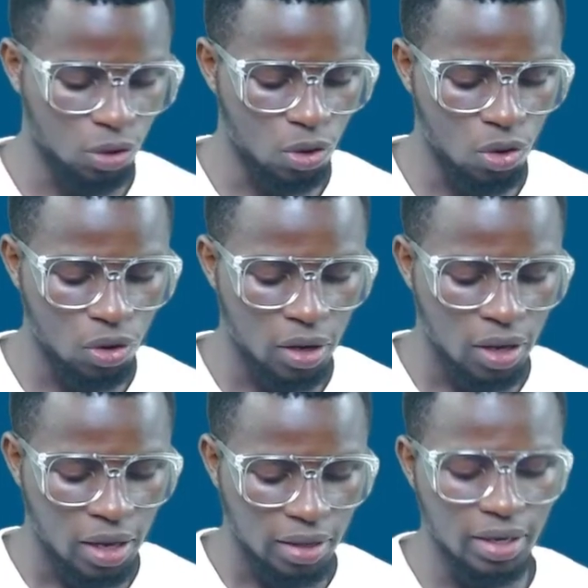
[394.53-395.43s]
So
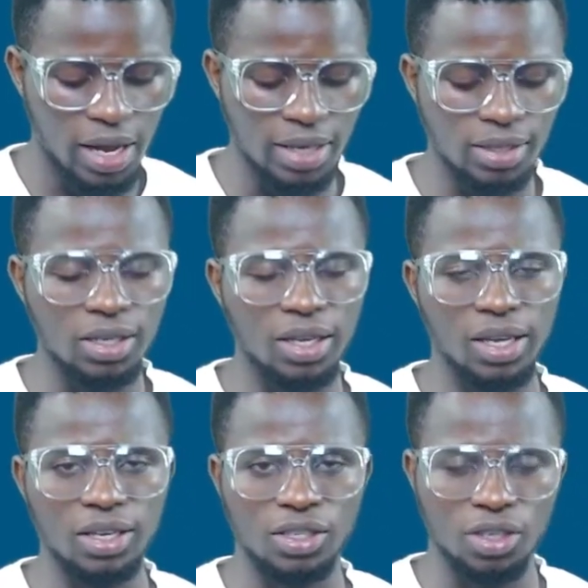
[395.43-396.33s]
the next
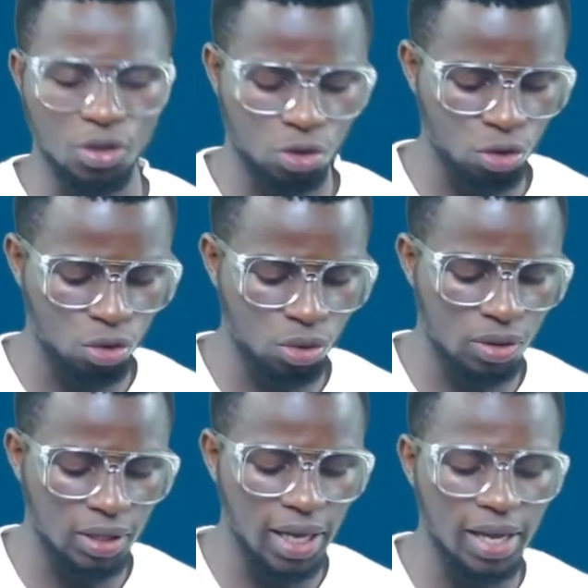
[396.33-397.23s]
thing is
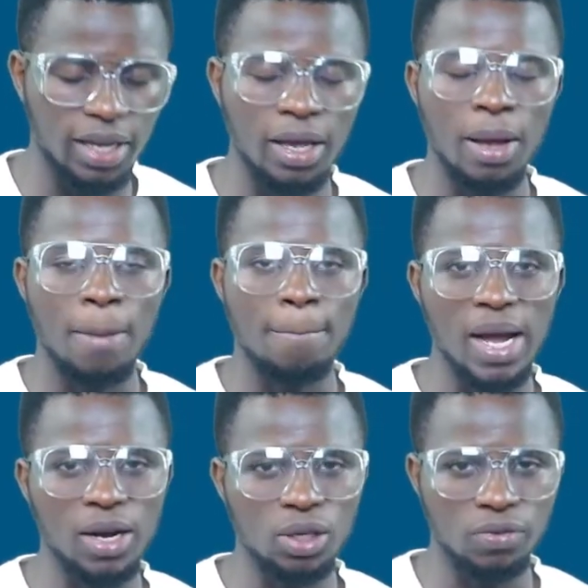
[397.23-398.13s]
to take
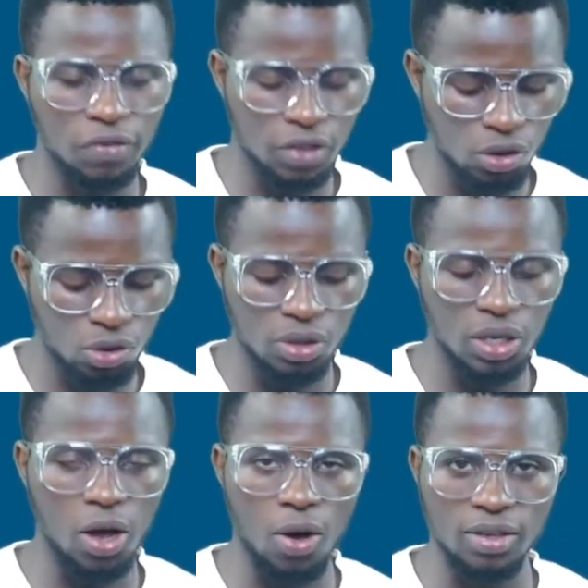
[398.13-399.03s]
minus 15
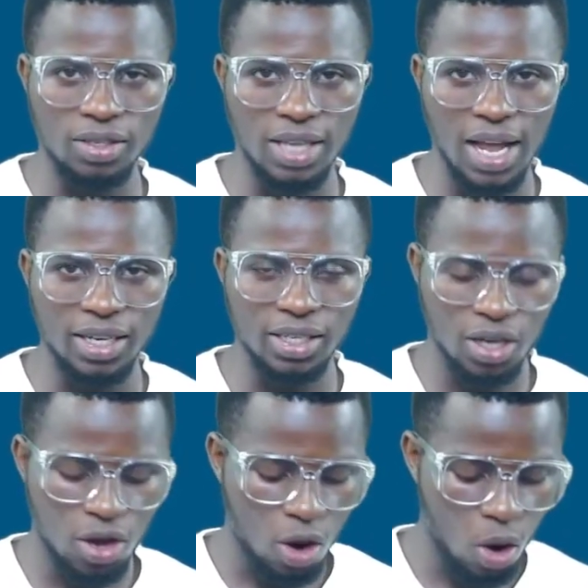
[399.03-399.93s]
to the other
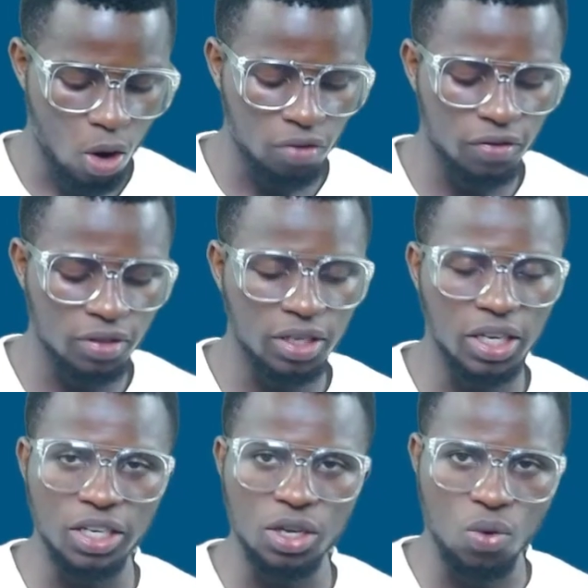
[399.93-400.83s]
side of
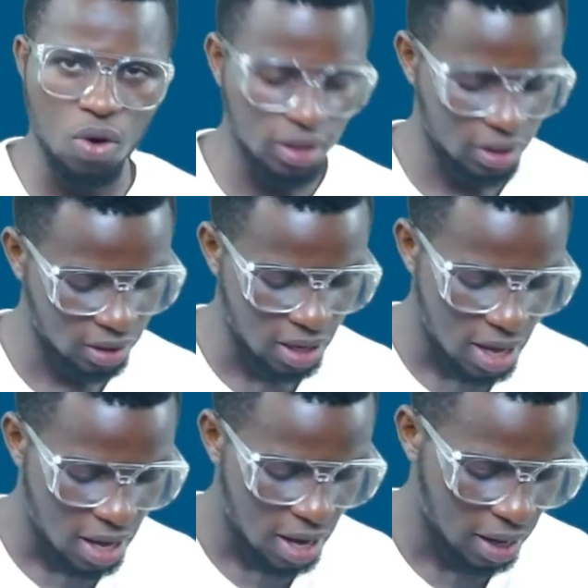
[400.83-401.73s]
the
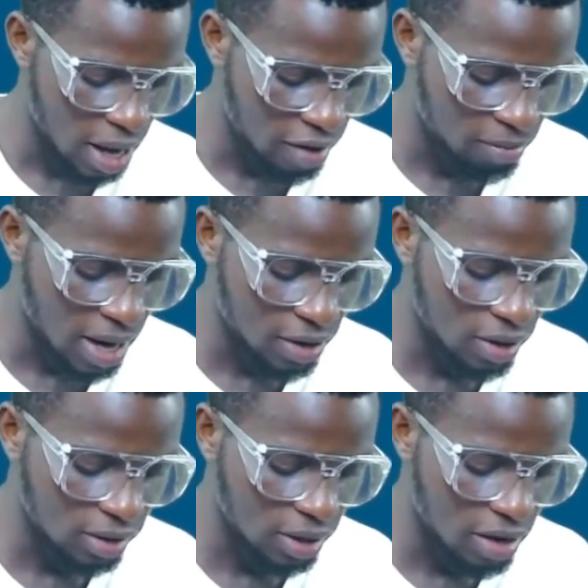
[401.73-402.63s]
inequality, and I have
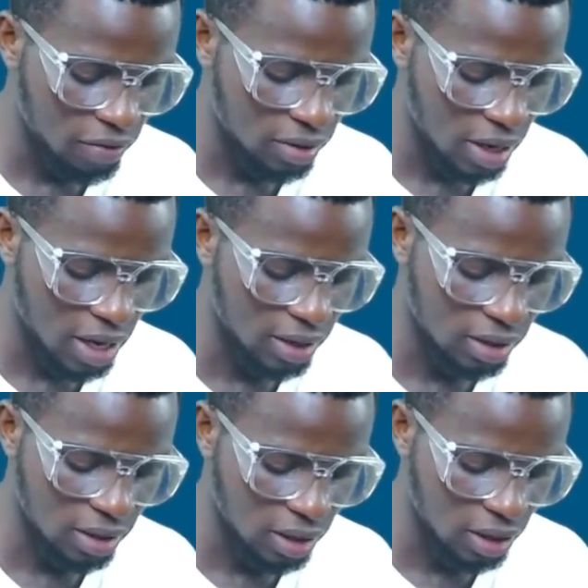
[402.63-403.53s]
minus
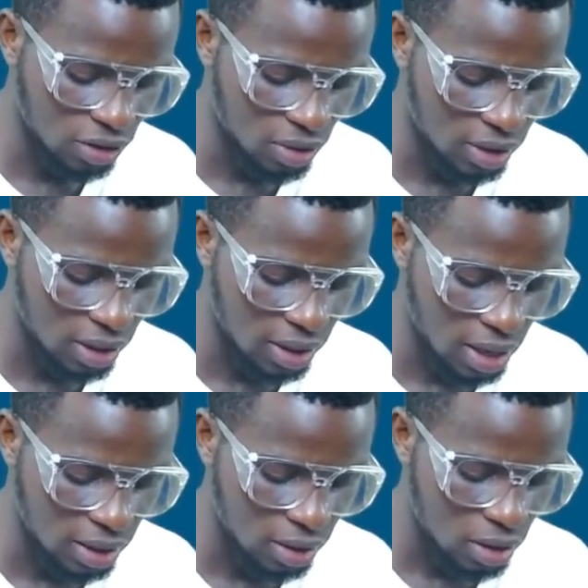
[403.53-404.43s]
11x is greater
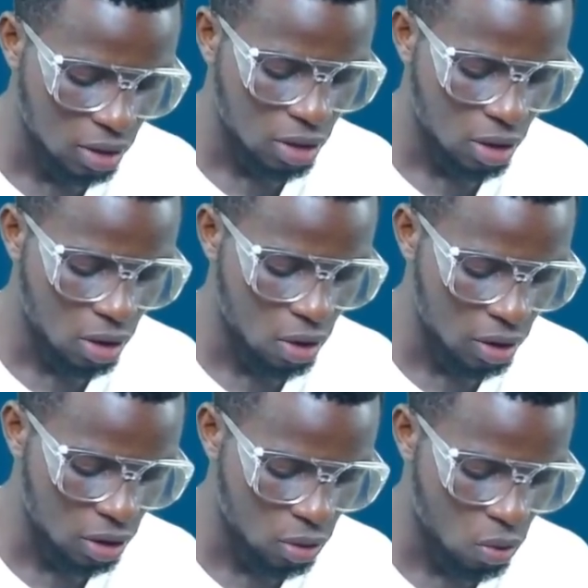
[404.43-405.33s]
than
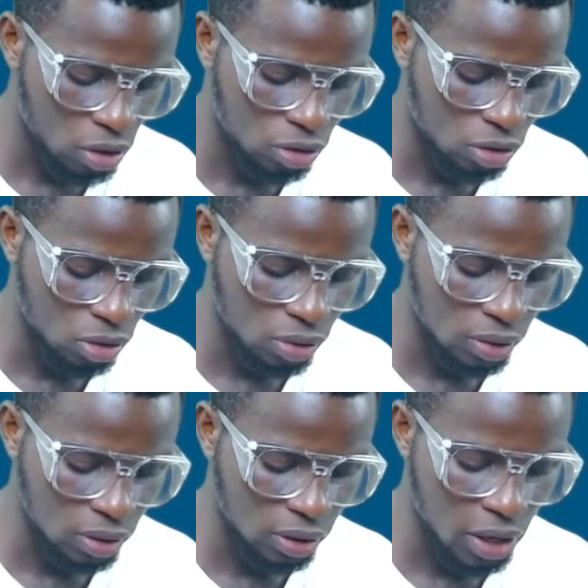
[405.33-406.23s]
or equal
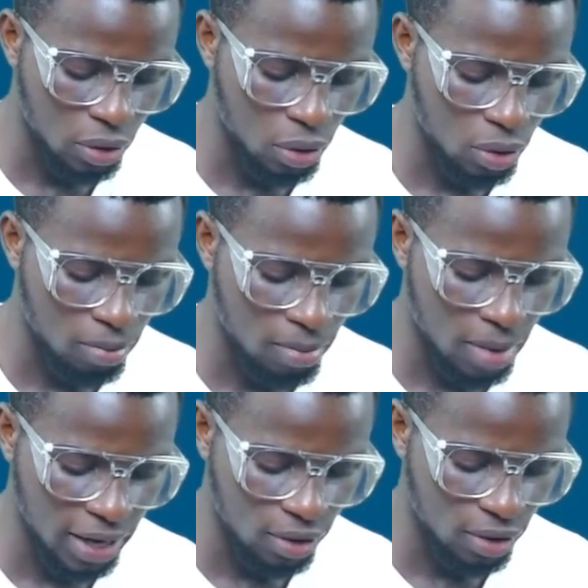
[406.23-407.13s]
to 0
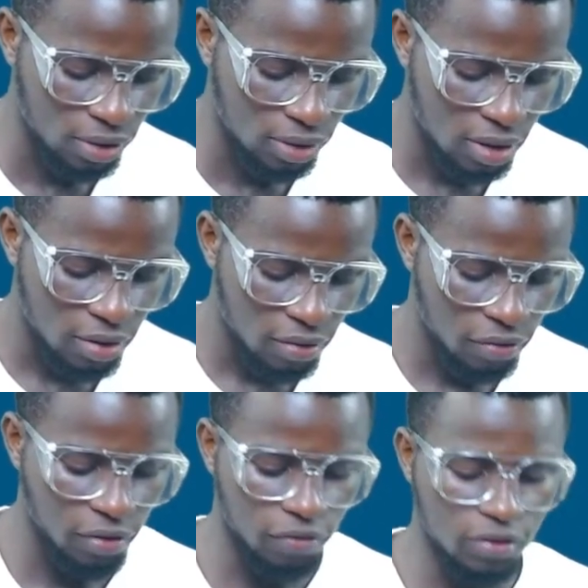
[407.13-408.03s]
minus
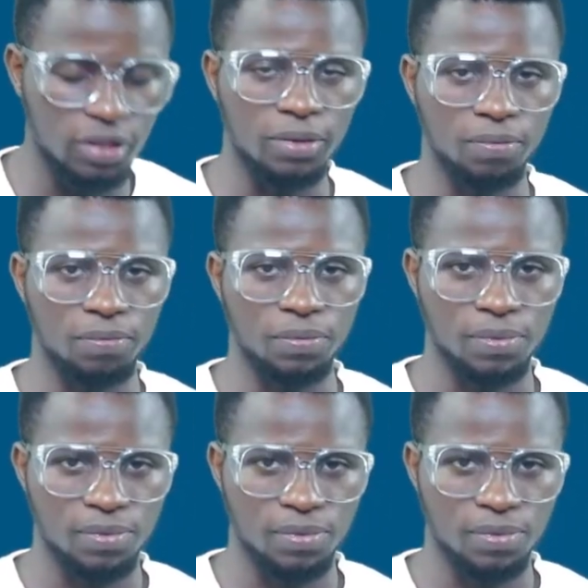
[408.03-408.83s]
15.